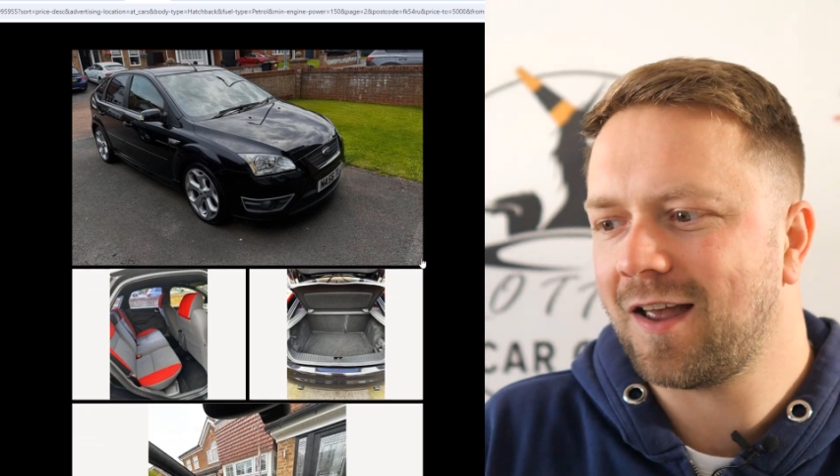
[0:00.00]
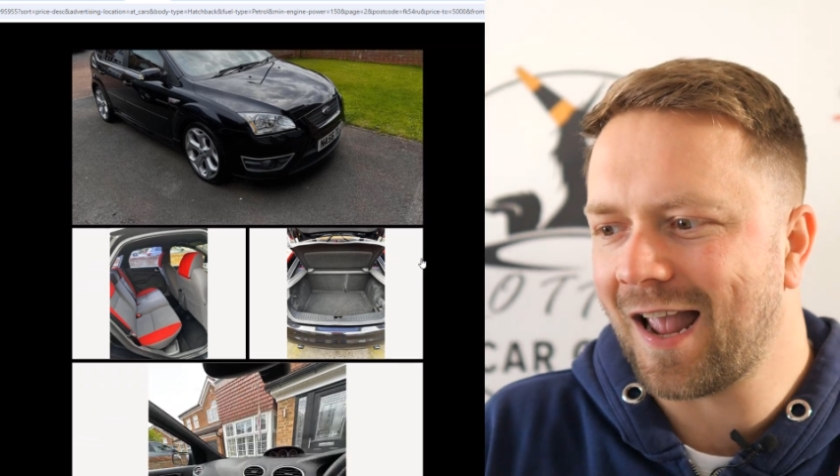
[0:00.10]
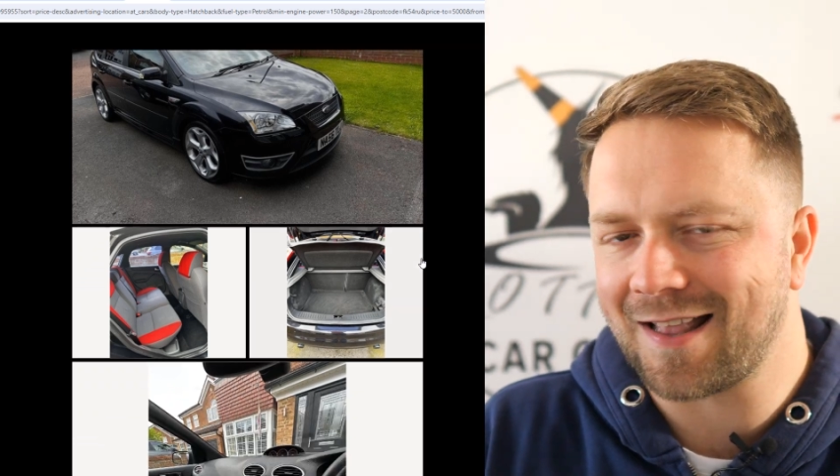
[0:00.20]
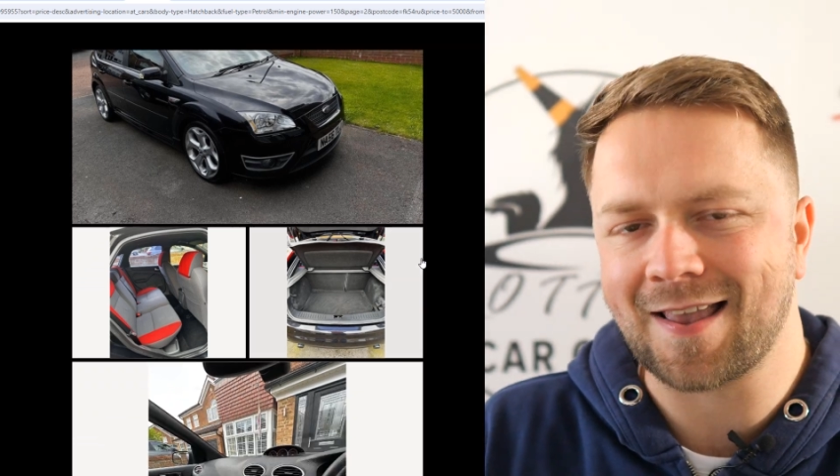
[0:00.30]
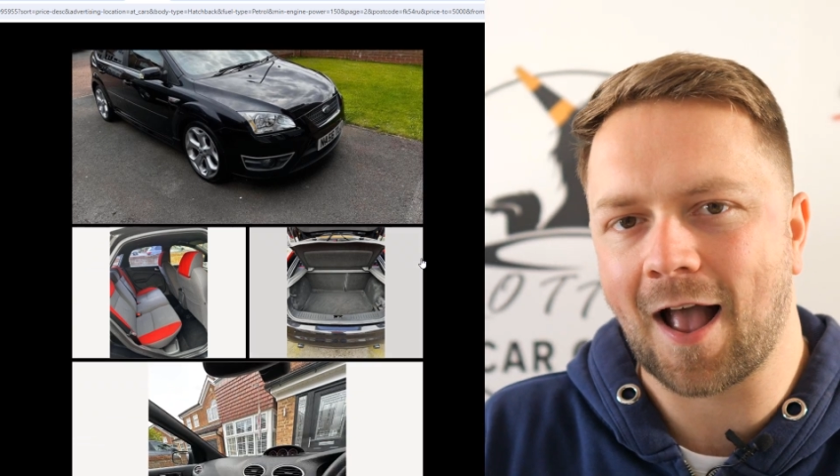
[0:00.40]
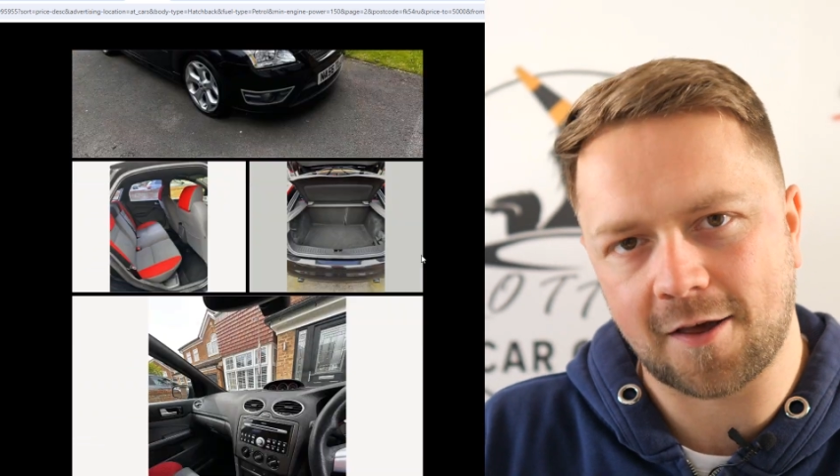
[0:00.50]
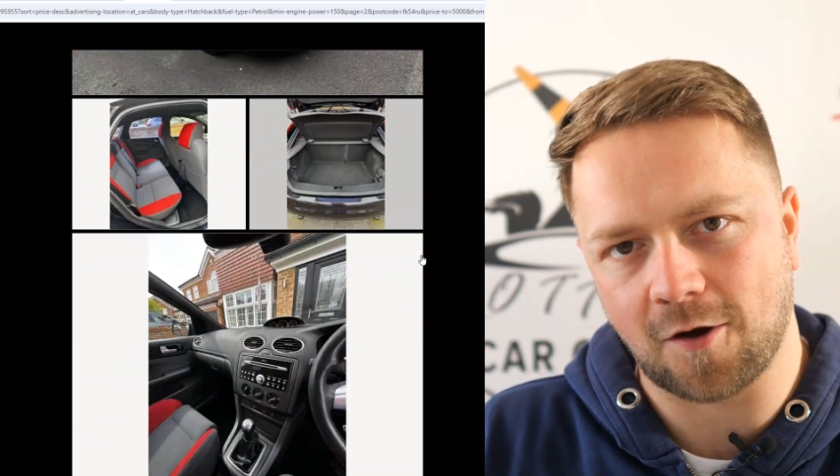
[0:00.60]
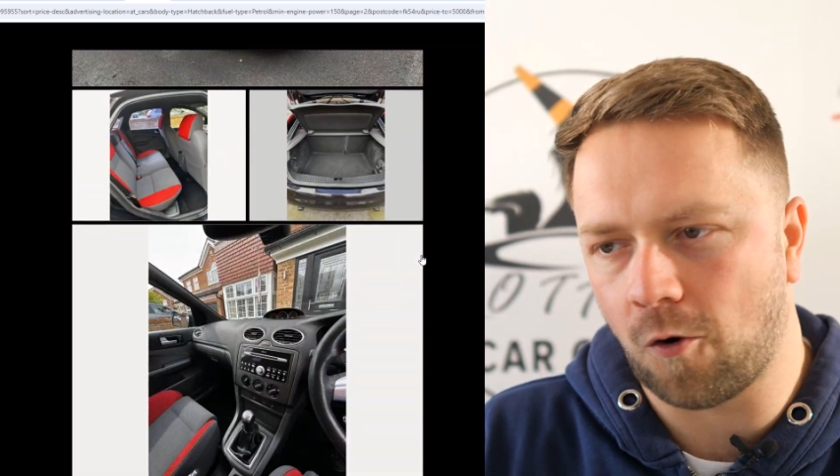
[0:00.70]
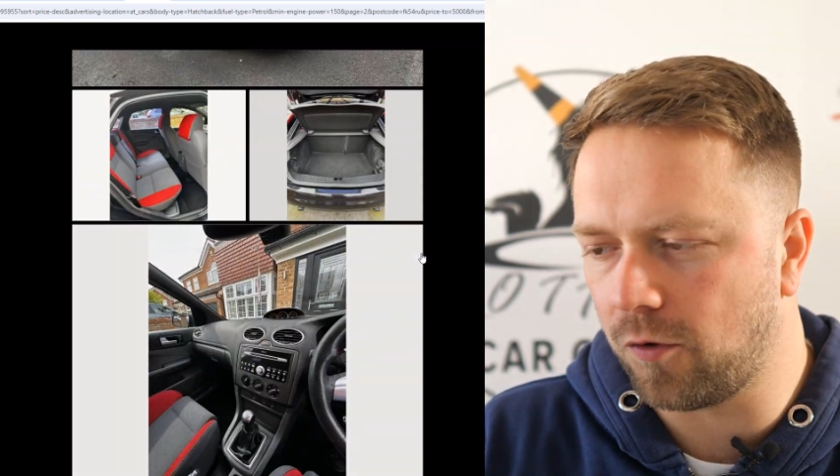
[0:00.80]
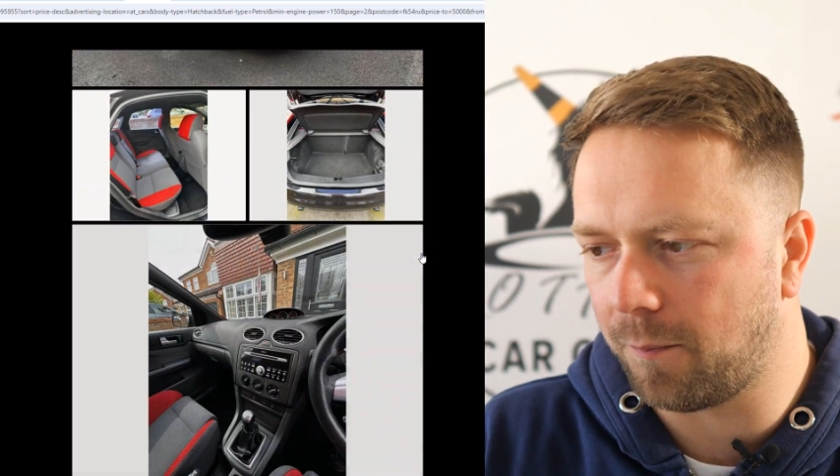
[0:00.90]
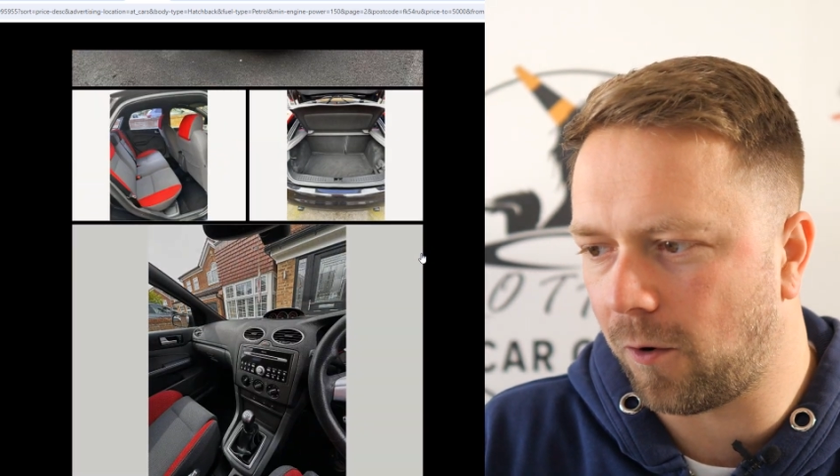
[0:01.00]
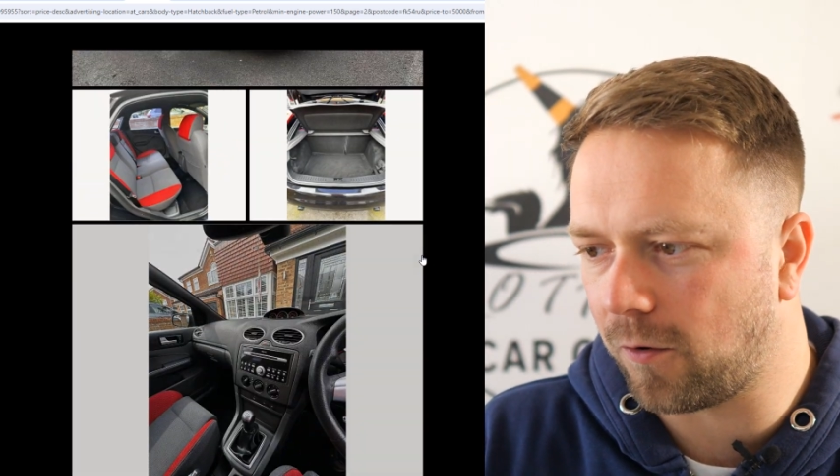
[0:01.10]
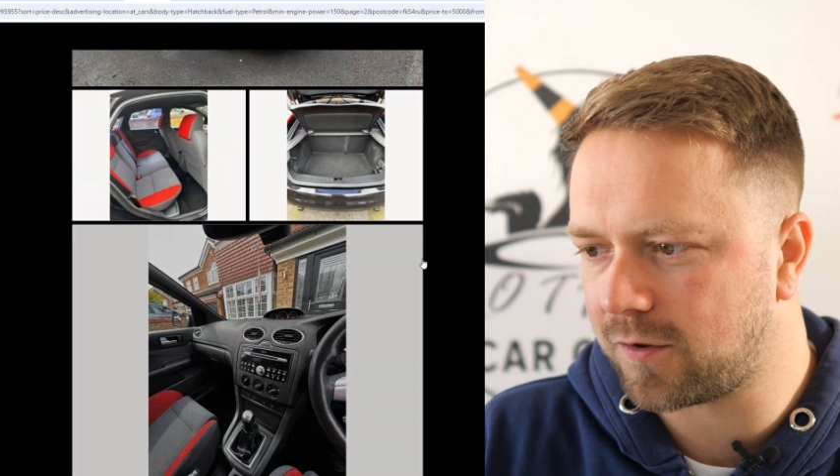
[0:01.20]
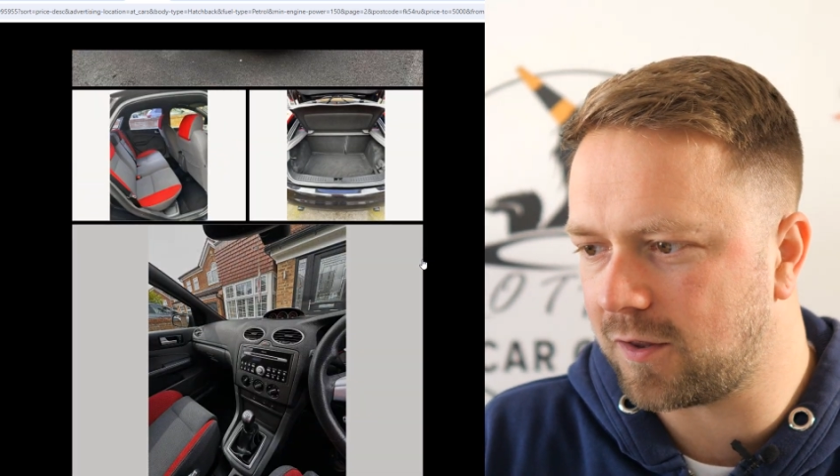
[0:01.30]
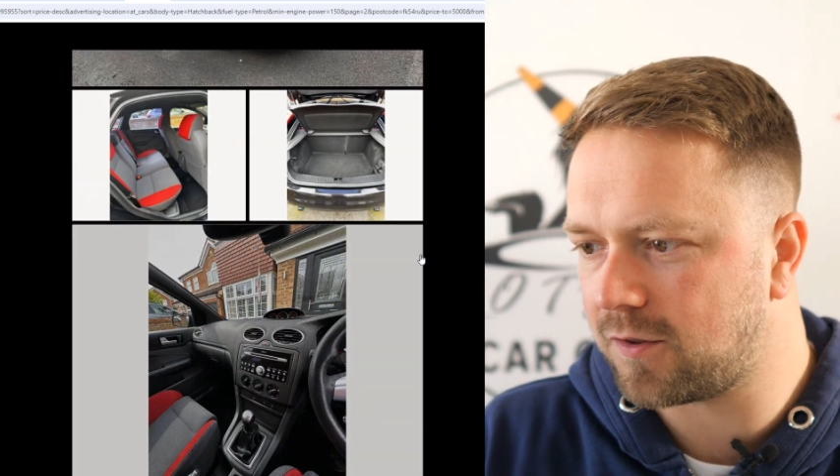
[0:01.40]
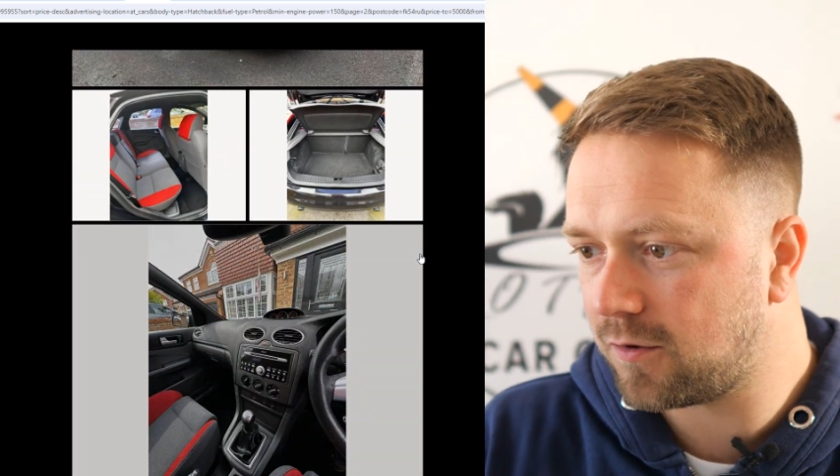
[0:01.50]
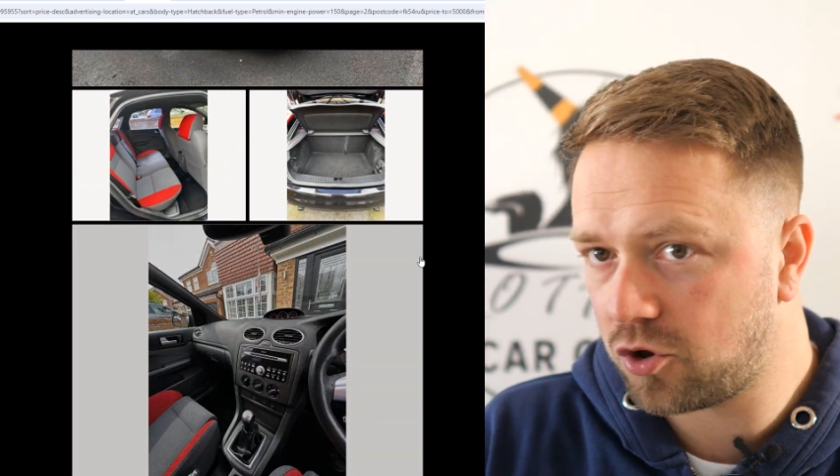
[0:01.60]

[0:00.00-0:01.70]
It ticks all the boxes.